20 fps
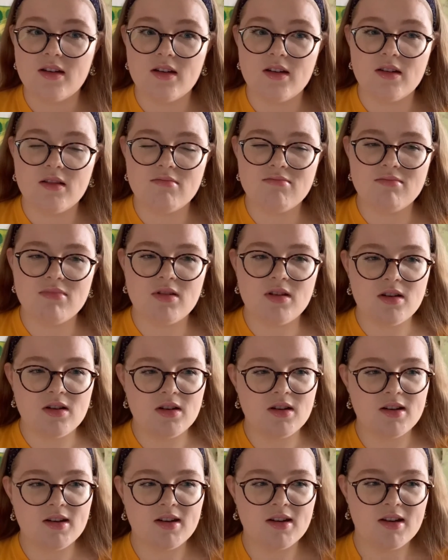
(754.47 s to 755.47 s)

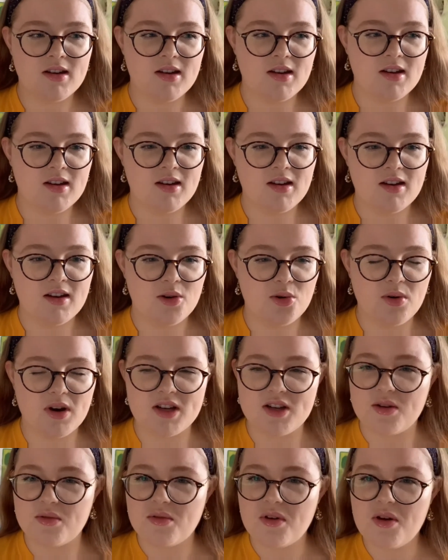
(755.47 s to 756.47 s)
I
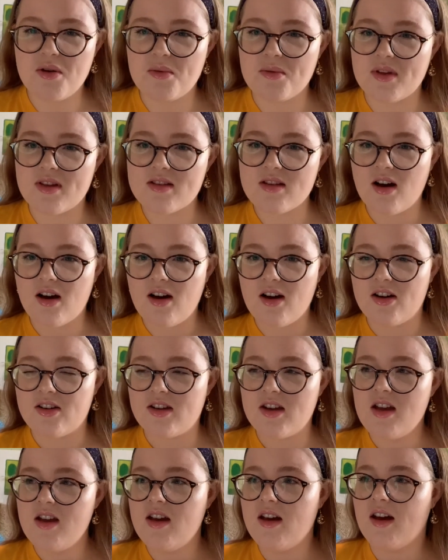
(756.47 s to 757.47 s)
don't know, that's hard.
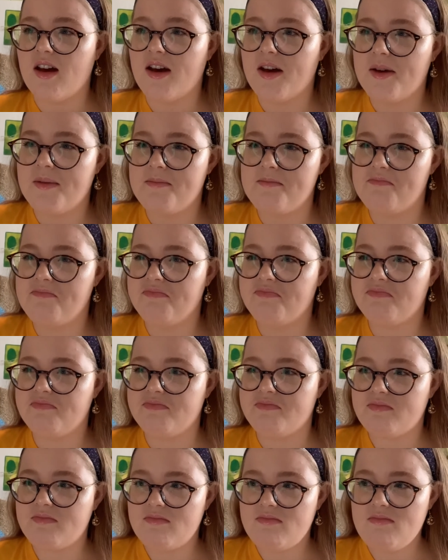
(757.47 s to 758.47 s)

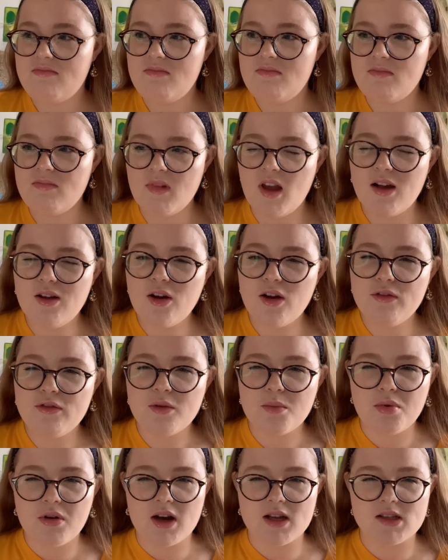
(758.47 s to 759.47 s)
I'll go for a
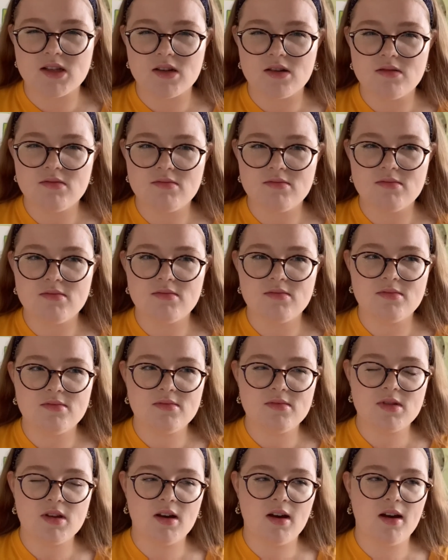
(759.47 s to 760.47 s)
present.
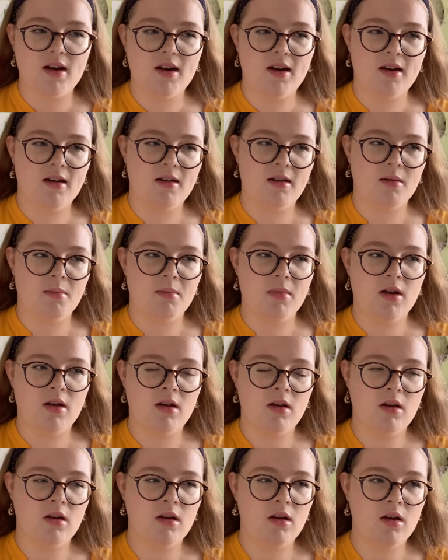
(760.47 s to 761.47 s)

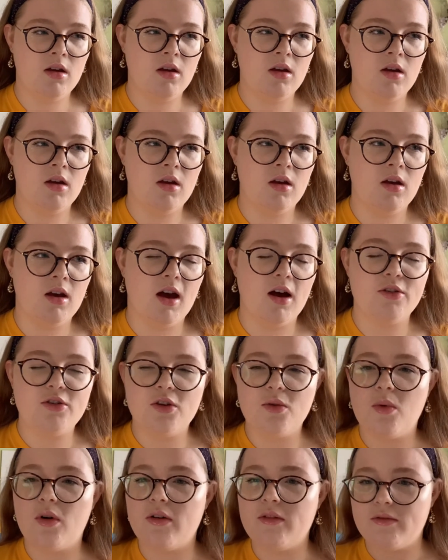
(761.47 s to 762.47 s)
I'll do
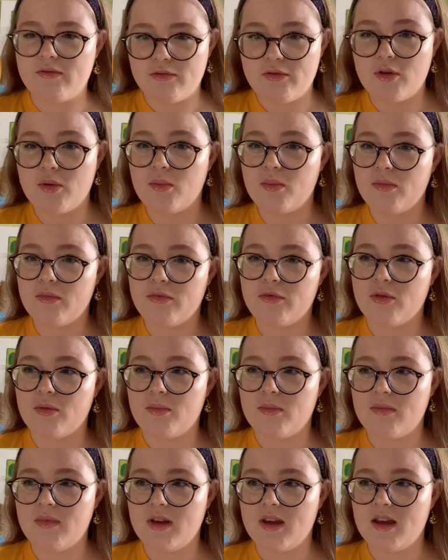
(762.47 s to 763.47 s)
one
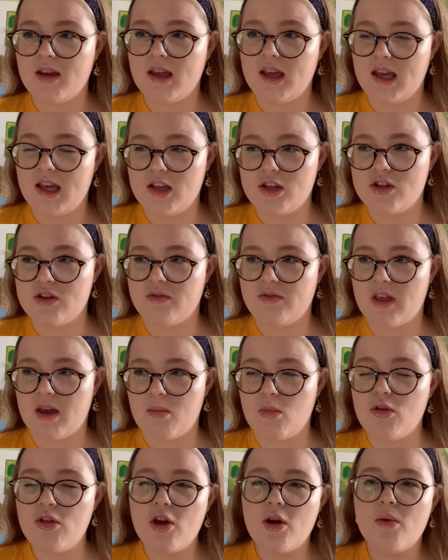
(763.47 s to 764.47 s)
from each of them,
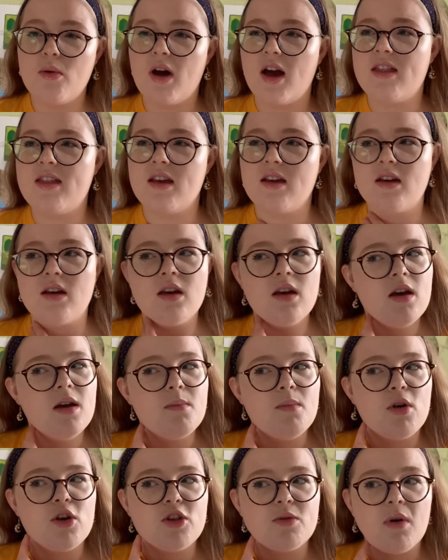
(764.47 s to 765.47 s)
although I think
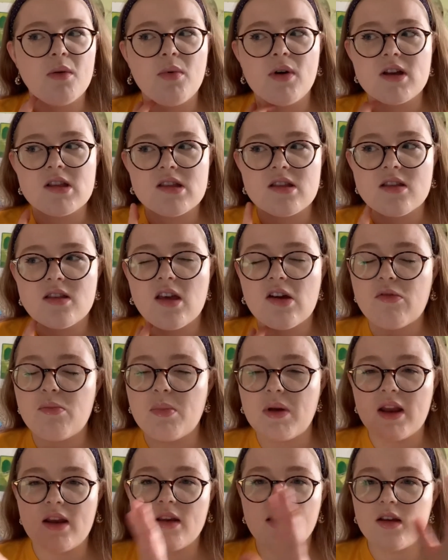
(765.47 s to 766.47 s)
most of my presents have
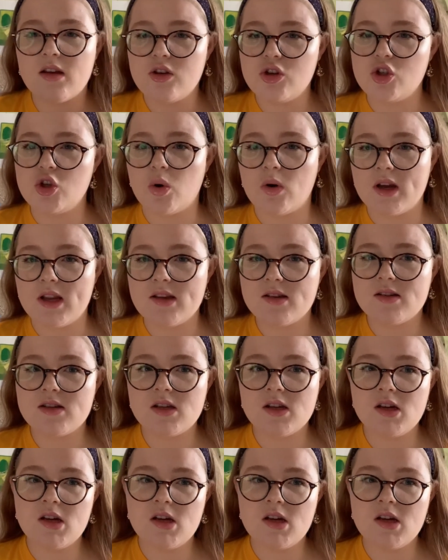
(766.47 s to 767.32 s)
been joint.